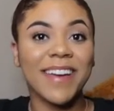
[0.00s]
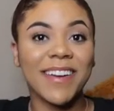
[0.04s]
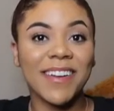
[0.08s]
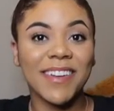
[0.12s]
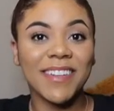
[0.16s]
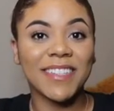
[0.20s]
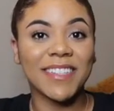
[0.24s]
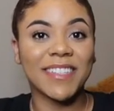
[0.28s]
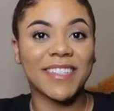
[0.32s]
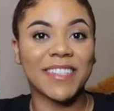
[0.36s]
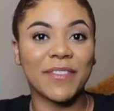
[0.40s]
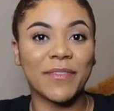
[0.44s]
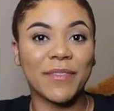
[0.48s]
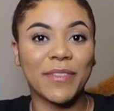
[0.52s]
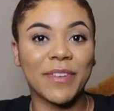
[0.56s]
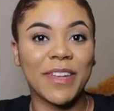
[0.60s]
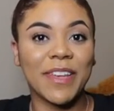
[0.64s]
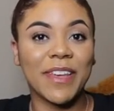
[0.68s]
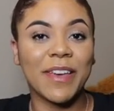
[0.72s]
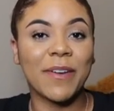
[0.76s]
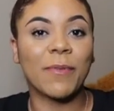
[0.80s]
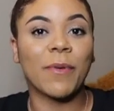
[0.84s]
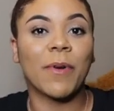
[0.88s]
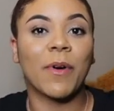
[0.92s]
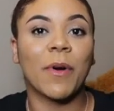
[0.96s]
guys, it's
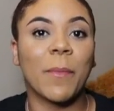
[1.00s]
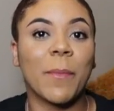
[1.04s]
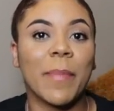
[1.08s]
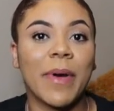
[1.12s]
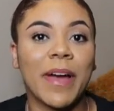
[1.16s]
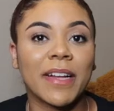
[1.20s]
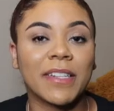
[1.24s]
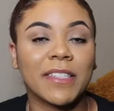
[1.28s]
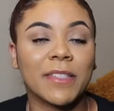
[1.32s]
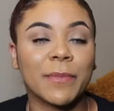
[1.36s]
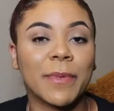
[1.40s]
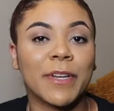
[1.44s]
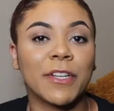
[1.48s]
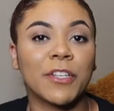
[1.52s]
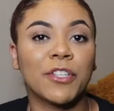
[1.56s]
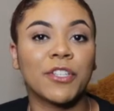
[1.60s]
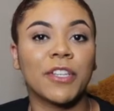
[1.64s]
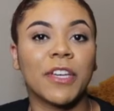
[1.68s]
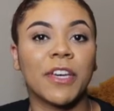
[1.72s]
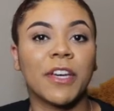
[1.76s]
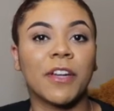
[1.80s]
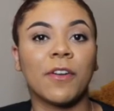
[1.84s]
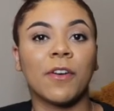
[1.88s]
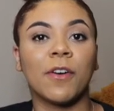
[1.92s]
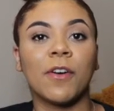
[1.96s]
Sympheni and welcome back to my
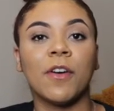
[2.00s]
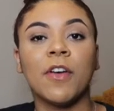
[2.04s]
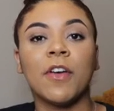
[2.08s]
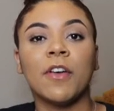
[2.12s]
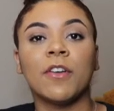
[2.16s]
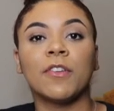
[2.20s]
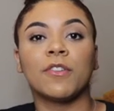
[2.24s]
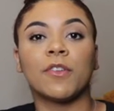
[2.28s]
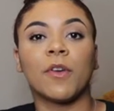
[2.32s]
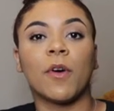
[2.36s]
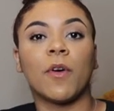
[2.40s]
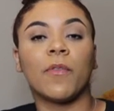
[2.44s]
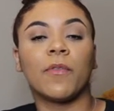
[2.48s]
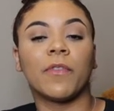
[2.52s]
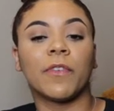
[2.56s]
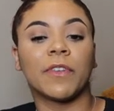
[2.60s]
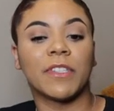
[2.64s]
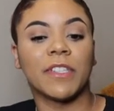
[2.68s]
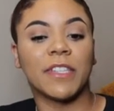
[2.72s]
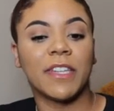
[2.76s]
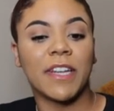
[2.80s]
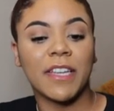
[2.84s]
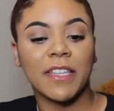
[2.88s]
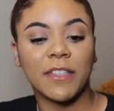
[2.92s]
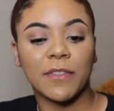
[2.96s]
channel. So for
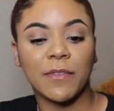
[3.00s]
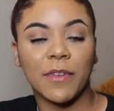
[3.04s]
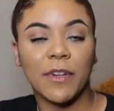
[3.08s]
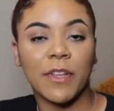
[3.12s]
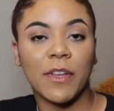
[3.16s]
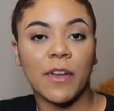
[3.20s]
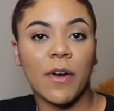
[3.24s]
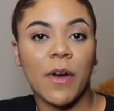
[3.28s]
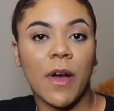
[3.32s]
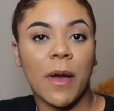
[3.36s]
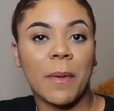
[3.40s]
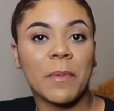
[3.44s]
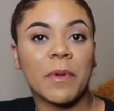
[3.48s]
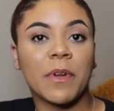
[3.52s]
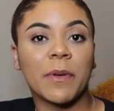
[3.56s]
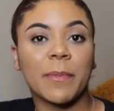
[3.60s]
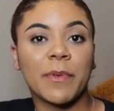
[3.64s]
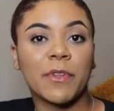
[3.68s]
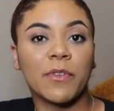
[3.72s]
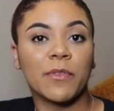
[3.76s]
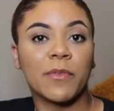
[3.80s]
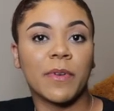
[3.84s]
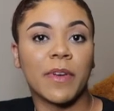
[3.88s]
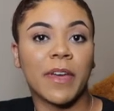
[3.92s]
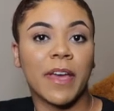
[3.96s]
today's video, I'm going to
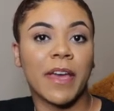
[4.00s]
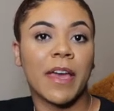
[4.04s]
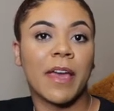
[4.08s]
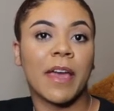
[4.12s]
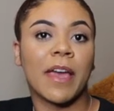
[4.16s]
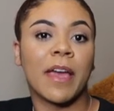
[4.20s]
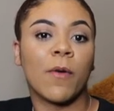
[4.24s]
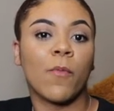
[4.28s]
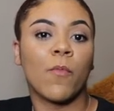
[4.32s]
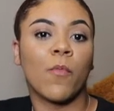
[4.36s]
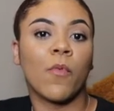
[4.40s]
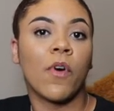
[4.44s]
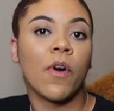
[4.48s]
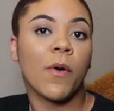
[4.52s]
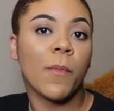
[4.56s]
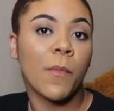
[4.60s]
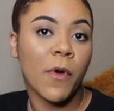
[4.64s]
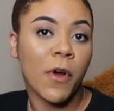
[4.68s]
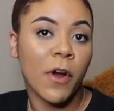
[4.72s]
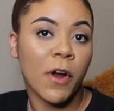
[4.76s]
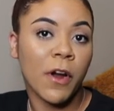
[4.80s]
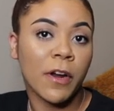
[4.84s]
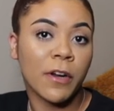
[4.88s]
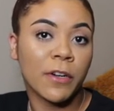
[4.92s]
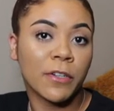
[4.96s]
be doing a
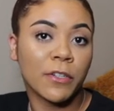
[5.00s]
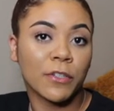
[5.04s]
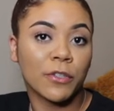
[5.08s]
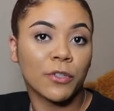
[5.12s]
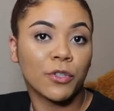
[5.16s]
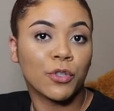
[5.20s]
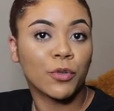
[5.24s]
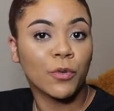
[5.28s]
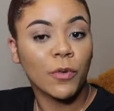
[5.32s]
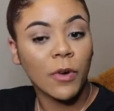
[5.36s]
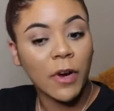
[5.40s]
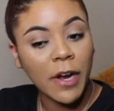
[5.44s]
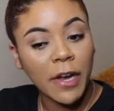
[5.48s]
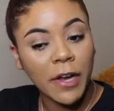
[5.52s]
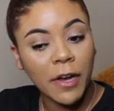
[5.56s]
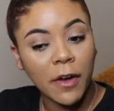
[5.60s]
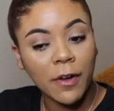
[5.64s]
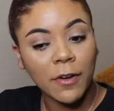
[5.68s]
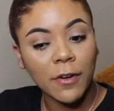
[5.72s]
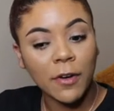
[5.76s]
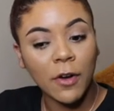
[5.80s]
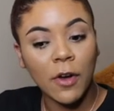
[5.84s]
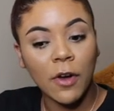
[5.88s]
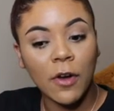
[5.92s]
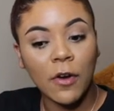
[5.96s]
Walmart
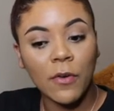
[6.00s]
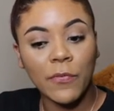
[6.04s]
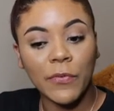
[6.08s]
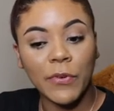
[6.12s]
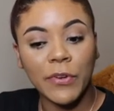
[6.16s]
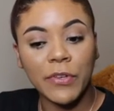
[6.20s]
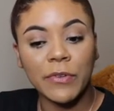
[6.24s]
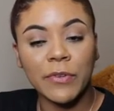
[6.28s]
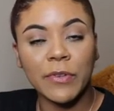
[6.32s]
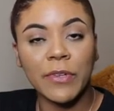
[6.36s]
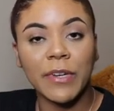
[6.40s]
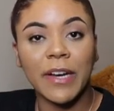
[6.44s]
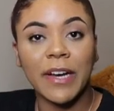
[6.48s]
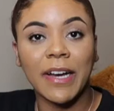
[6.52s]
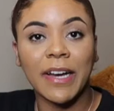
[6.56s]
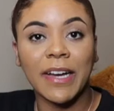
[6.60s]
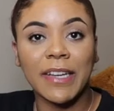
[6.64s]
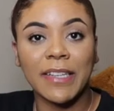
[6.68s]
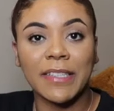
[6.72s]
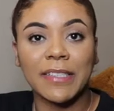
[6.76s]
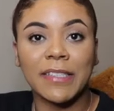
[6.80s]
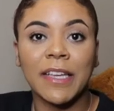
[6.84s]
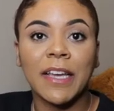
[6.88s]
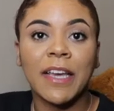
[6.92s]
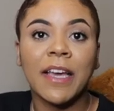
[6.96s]
try-on haul for you
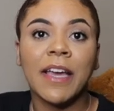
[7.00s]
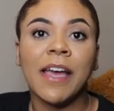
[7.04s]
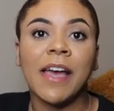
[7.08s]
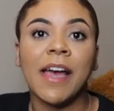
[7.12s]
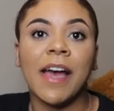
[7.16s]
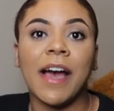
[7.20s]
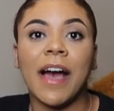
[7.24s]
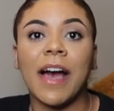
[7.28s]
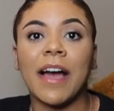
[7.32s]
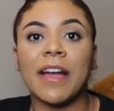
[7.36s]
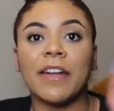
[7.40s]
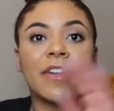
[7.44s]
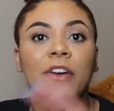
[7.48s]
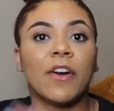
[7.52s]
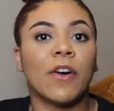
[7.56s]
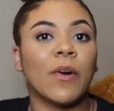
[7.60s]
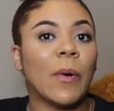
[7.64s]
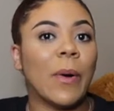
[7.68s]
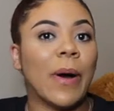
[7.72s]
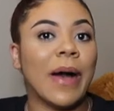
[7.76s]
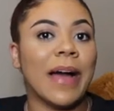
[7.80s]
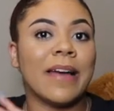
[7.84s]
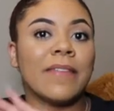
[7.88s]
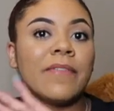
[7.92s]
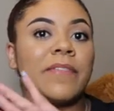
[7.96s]
guys. I know
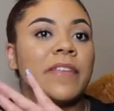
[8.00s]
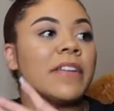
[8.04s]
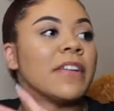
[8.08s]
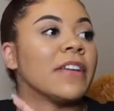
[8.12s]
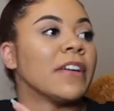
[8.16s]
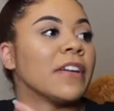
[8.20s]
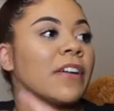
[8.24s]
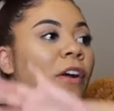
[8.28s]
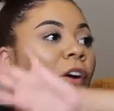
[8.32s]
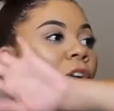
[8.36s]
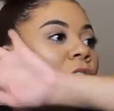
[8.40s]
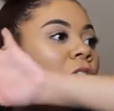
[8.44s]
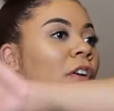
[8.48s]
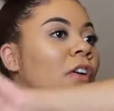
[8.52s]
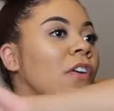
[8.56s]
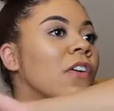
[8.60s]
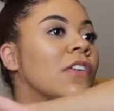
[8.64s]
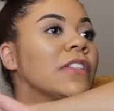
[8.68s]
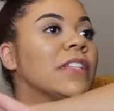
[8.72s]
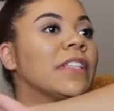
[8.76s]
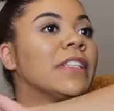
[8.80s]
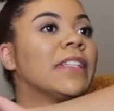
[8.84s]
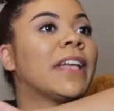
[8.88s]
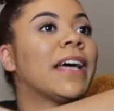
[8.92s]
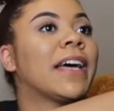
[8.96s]
I haven't done a
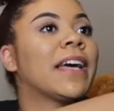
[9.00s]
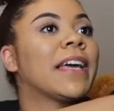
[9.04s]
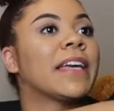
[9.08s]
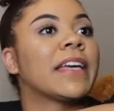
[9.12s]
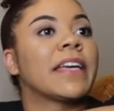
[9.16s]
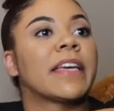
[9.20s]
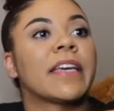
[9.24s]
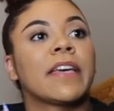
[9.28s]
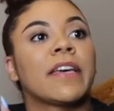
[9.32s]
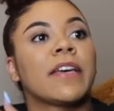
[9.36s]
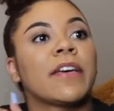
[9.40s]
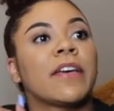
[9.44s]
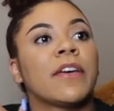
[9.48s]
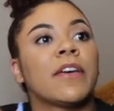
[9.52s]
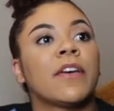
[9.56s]
haul in like